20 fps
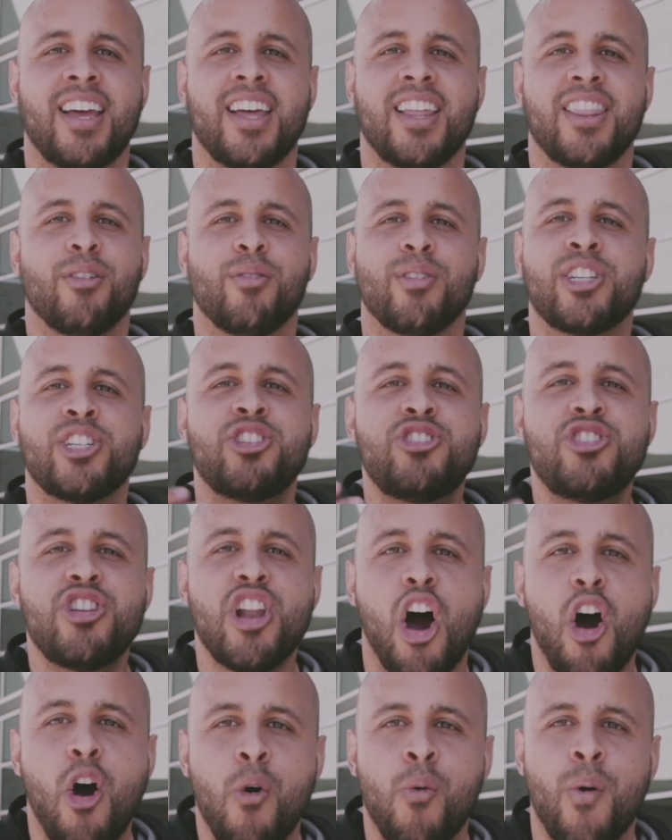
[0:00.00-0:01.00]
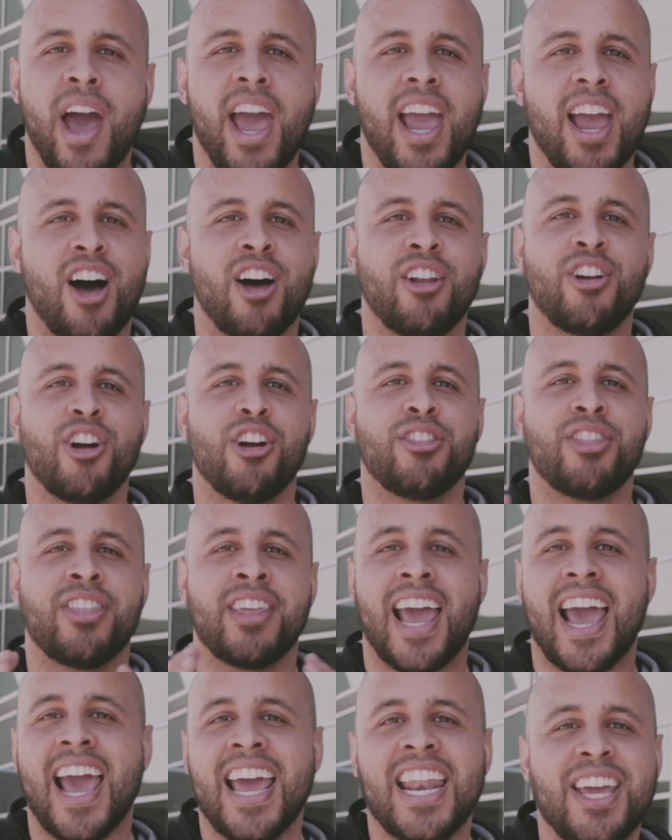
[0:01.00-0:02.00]
there was no way on earth
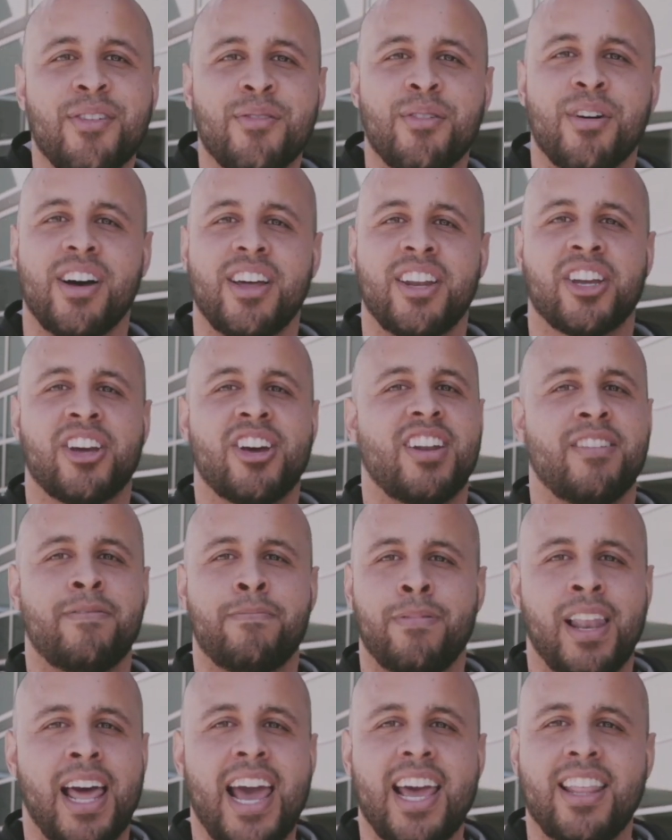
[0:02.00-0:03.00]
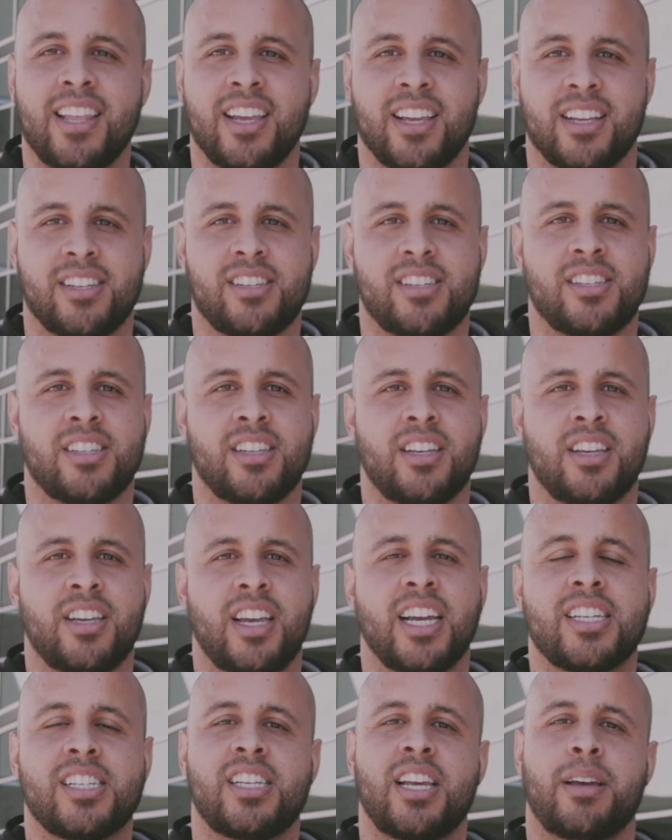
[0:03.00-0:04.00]
anyone could have planned this
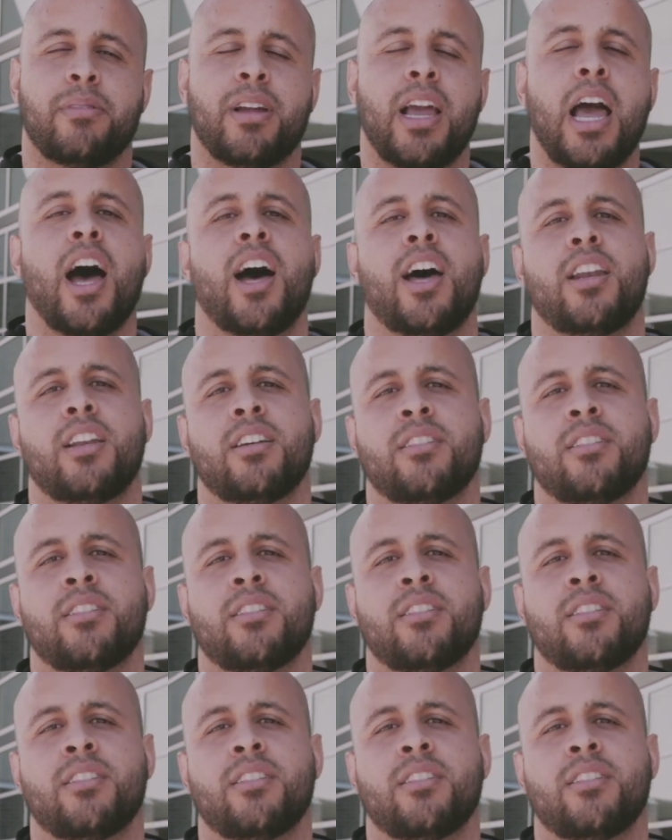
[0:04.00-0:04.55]
except God.